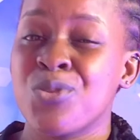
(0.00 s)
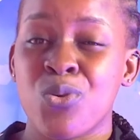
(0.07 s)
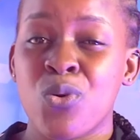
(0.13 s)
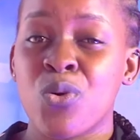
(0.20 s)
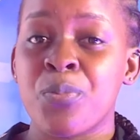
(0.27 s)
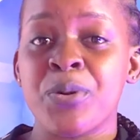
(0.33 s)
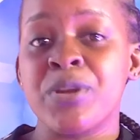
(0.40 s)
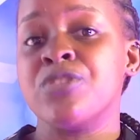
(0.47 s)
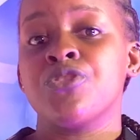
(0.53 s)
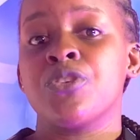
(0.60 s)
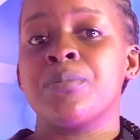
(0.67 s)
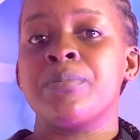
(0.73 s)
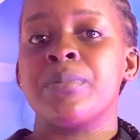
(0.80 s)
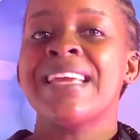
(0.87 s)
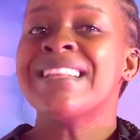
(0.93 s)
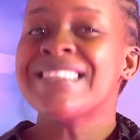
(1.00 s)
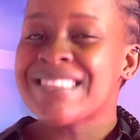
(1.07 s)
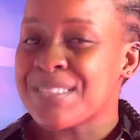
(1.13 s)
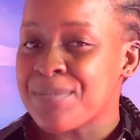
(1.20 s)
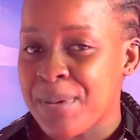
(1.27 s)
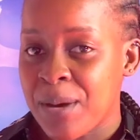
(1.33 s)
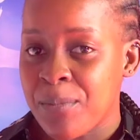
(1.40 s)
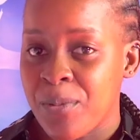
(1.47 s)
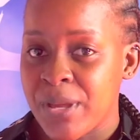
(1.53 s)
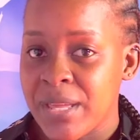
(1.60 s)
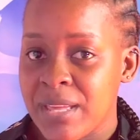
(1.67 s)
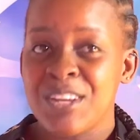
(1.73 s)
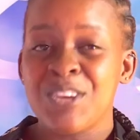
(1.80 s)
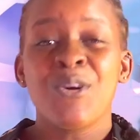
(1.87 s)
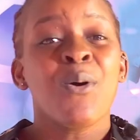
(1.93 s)
your corporate job in Zimbabwe,
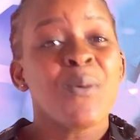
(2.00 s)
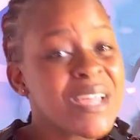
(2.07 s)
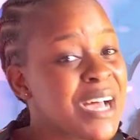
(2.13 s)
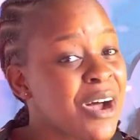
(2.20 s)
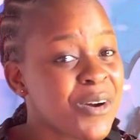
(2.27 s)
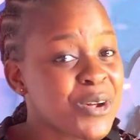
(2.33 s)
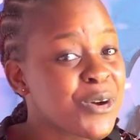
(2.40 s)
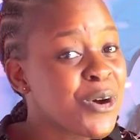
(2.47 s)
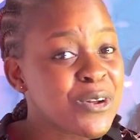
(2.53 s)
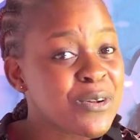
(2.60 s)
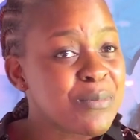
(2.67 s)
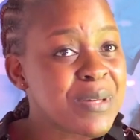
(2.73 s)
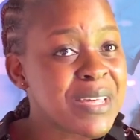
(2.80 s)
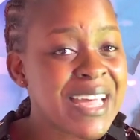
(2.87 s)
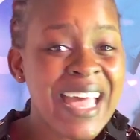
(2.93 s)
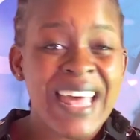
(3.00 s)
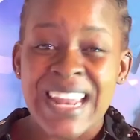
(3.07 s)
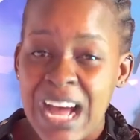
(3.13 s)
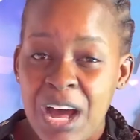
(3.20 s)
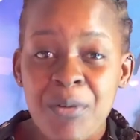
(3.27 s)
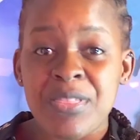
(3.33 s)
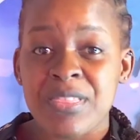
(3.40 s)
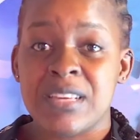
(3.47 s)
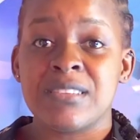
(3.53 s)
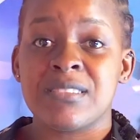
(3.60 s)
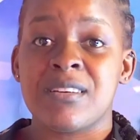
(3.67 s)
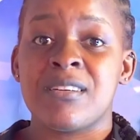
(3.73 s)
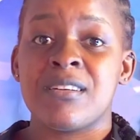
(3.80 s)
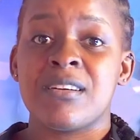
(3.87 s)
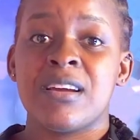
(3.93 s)
knowing our economy and how things
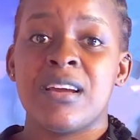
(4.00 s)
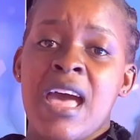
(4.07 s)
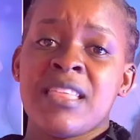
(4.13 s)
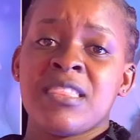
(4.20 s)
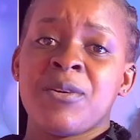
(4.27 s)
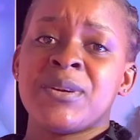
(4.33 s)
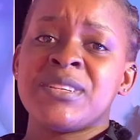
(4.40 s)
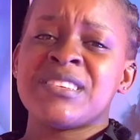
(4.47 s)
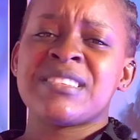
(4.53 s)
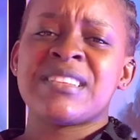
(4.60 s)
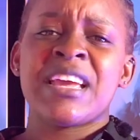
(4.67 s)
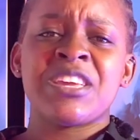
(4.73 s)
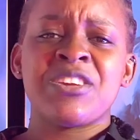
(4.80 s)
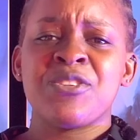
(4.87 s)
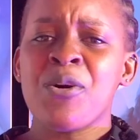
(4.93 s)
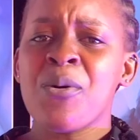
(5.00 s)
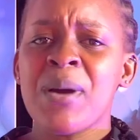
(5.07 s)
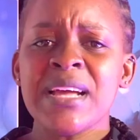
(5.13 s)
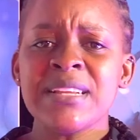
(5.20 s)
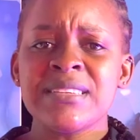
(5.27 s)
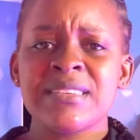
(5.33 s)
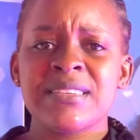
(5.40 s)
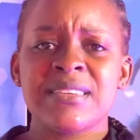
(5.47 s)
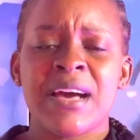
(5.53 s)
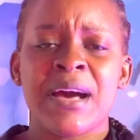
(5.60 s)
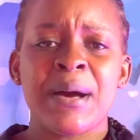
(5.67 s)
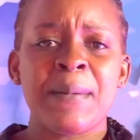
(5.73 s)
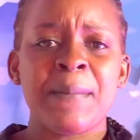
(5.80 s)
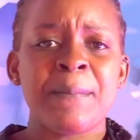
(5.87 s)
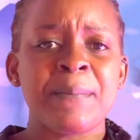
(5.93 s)
are. And they were just like, you know what,
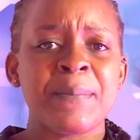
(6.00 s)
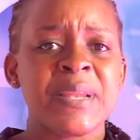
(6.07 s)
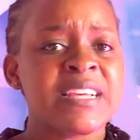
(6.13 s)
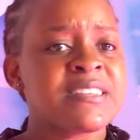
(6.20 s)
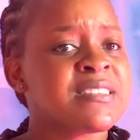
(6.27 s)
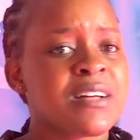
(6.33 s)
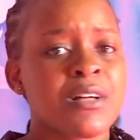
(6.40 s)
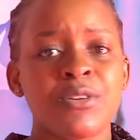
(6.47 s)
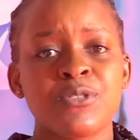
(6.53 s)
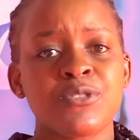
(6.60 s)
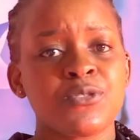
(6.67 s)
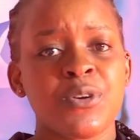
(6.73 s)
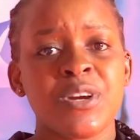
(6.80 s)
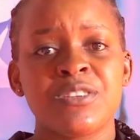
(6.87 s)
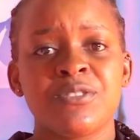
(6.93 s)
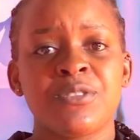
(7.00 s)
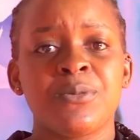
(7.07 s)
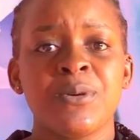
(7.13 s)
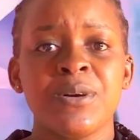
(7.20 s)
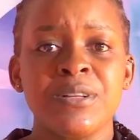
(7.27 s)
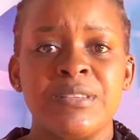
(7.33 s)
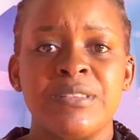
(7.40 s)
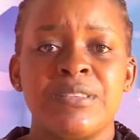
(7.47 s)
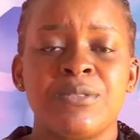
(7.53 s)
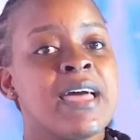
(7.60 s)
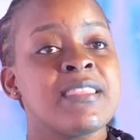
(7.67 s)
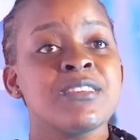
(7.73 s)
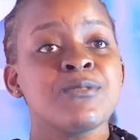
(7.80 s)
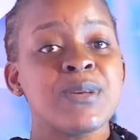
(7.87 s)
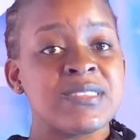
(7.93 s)
let's tell your story to the world. And
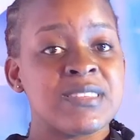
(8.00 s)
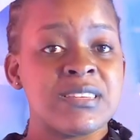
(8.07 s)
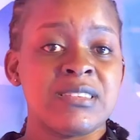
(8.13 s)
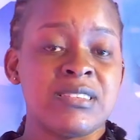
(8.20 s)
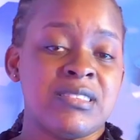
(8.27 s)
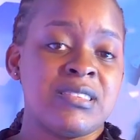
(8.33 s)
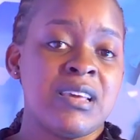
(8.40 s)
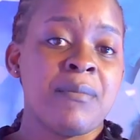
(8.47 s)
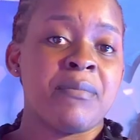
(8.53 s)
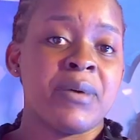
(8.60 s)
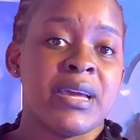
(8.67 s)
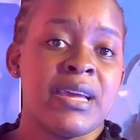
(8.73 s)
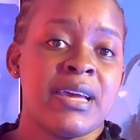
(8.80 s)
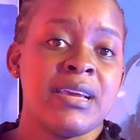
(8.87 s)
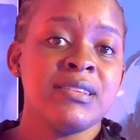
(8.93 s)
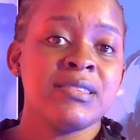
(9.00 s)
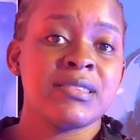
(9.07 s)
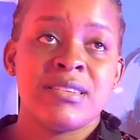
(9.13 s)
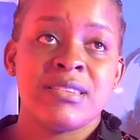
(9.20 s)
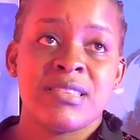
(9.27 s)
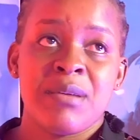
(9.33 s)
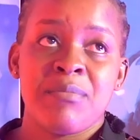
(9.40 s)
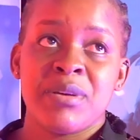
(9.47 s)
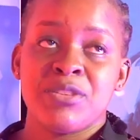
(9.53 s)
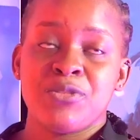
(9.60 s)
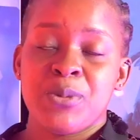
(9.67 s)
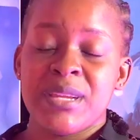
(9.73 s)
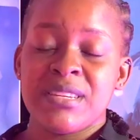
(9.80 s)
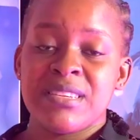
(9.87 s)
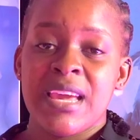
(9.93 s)
this was in December, guys, December
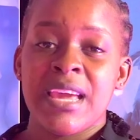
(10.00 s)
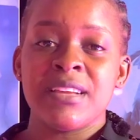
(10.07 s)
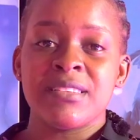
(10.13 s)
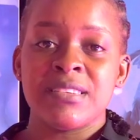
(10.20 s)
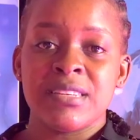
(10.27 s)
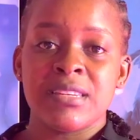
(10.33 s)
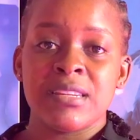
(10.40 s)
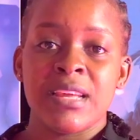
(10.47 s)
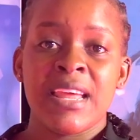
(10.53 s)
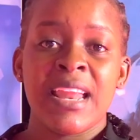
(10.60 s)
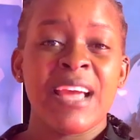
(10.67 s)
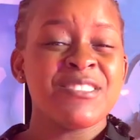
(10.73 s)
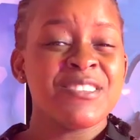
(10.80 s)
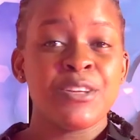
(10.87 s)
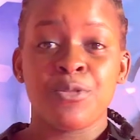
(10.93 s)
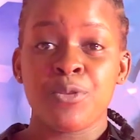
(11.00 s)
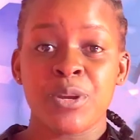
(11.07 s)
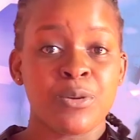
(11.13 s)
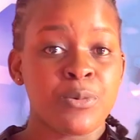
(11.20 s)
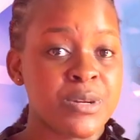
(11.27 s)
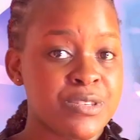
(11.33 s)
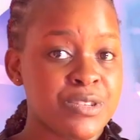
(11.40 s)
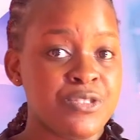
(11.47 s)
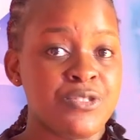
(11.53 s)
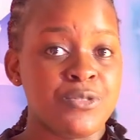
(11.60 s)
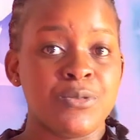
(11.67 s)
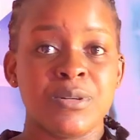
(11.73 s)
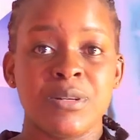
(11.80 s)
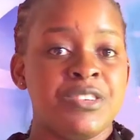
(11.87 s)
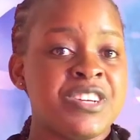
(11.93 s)
2018. And I actually thought it was a
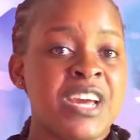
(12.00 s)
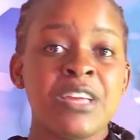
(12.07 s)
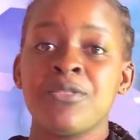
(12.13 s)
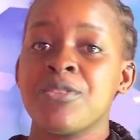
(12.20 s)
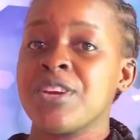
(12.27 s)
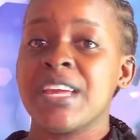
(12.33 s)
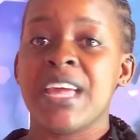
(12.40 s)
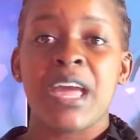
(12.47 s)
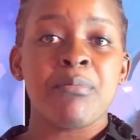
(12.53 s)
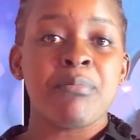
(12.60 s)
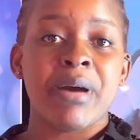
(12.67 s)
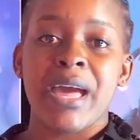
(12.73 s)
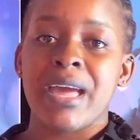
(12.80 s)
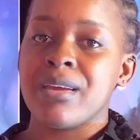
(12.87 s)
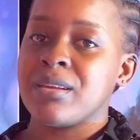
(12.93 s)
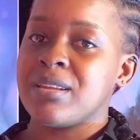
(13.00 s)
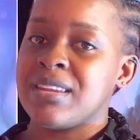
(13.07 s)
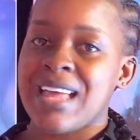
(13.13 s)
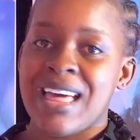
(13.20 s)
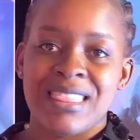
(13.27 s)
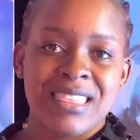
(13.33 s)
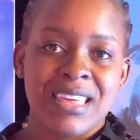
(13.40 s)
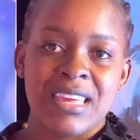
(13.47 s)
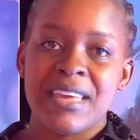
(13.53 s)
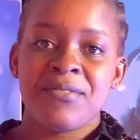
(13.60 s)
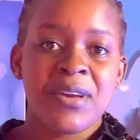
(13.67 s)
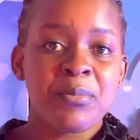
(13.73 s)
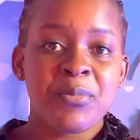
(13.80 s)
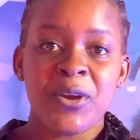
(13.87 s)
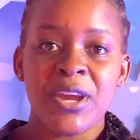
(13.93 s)
joke. January came by, nothing.
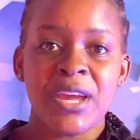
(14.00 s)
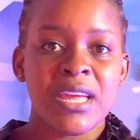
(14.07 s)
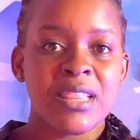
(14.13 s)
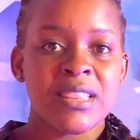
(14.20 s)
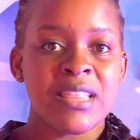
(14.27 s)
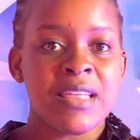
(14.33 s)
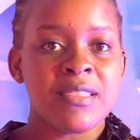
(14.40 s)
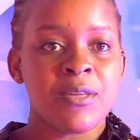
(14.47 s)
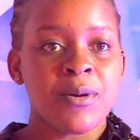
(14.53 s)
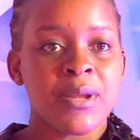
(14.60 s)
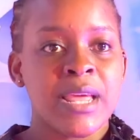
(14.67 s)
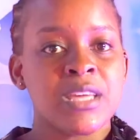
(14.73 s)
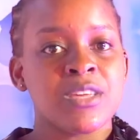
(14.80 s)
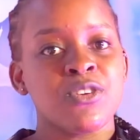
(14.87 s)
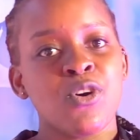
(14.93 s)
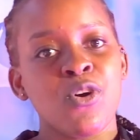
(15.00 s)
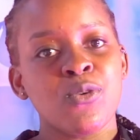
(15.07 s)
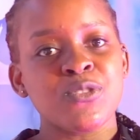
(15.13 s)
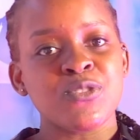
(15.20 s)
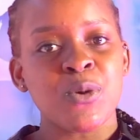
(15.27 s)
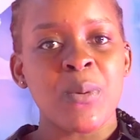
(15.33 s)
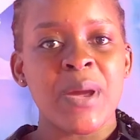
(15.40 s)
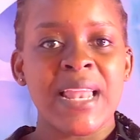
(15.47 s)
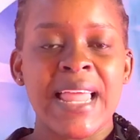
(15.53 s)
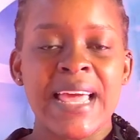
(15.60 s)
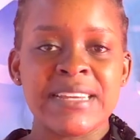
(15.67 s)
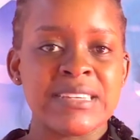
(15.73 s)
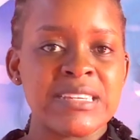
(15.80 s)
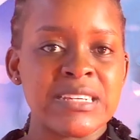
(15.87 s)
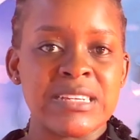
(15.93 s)
February, then they were like, yo, so we're
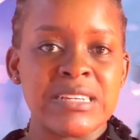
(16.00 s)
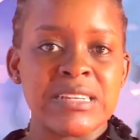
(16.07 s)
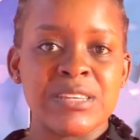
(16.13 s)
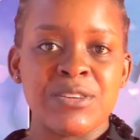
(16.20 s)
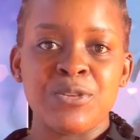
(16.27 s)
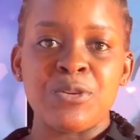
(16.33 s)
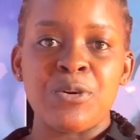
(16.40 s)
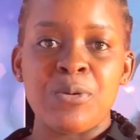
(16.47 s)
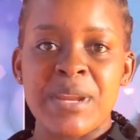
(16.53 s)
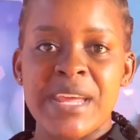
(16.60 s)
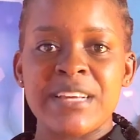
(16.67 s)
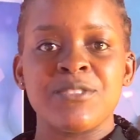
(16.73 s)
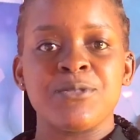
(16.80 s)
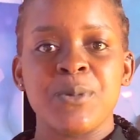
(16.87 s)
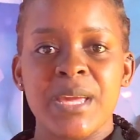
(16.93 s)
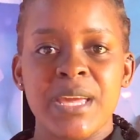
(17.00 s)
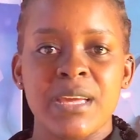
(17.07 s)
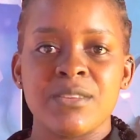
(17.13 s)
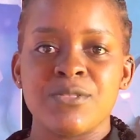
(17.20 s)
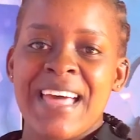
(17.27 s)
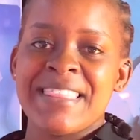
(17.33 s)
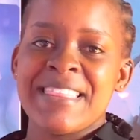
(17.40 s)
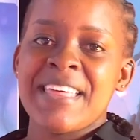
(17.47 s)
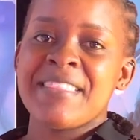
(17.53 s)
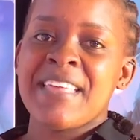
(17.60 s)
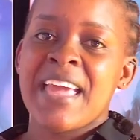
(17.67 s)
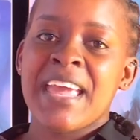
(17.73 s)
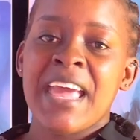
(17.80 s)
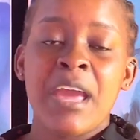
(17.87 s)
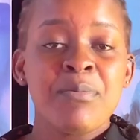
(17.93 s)
landing, next week. And then
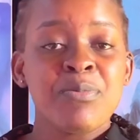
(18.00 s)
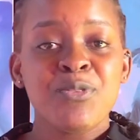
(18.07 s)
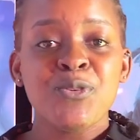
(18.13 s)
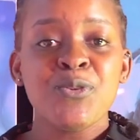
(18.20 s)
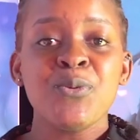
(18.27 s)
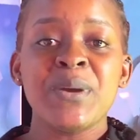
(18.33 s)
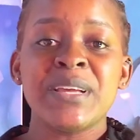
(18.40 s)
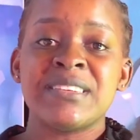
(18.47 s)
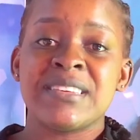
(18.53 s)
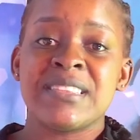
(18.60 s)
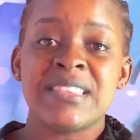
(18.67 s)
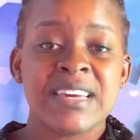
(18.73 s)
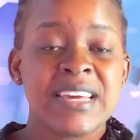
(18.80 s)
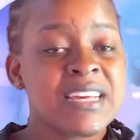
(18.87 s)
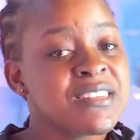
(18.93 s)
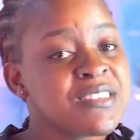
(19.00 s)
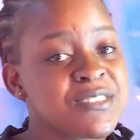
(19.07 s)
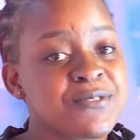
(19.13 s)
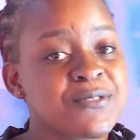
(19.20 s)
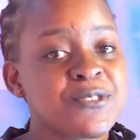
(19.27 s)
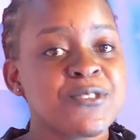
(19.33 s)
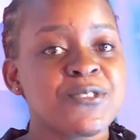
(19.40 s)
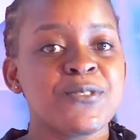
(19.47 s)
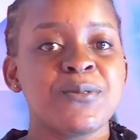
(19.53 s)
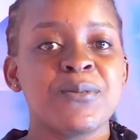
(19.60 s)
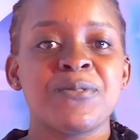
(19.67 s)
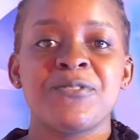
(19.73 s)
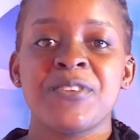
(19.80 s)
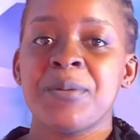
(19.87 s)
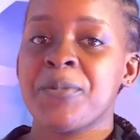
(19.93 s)
they came through, we did the interview.
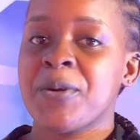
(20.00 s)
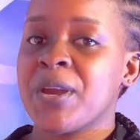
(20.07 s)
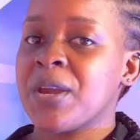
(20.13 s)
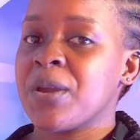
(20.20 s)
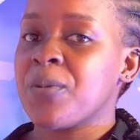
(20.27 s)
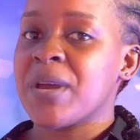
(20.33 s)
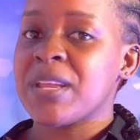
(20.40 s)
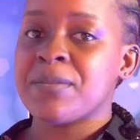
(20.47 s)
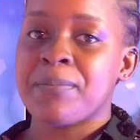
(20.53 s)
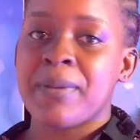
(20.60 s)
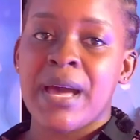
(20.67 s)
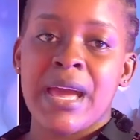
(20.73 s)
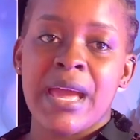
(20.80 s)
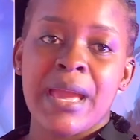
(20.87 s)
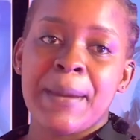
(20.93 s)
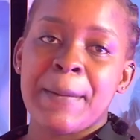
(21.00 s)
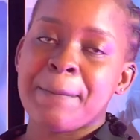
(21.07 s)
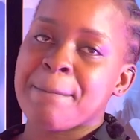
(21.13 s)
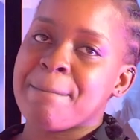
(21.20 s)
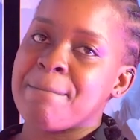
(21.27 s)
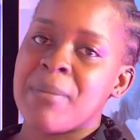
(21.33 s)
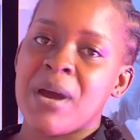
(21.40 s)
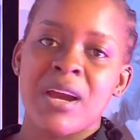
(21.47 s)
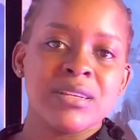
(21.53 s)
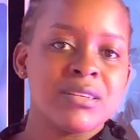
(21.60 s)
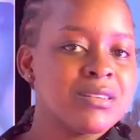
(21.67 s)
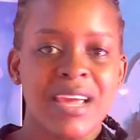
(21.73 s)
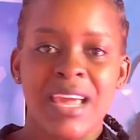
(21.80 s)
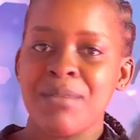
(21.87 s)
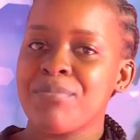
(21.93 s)
February went by, March,
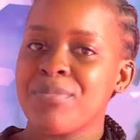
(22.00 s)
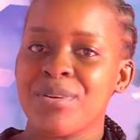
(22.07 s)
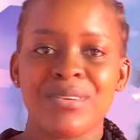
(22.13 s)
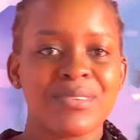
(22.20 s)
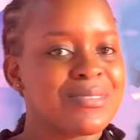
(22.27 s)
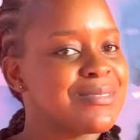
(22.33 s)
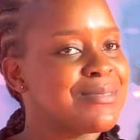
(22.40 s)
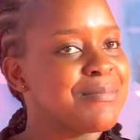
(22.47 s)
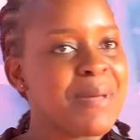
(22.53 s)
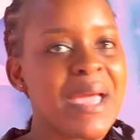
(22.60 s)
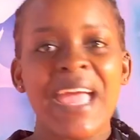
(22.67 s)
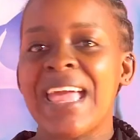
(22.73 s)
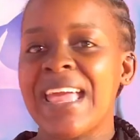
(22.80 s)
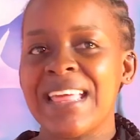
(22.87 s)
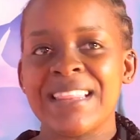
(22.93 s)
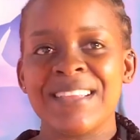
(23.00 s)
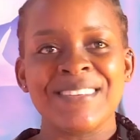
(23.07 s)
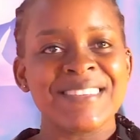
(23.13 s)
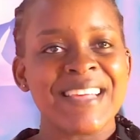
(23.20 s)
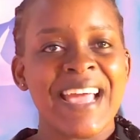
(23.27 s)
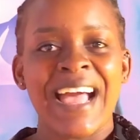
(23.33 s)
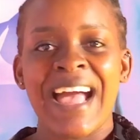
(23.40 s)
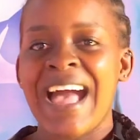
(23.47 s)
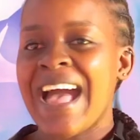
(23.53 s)
April, May, and I was like,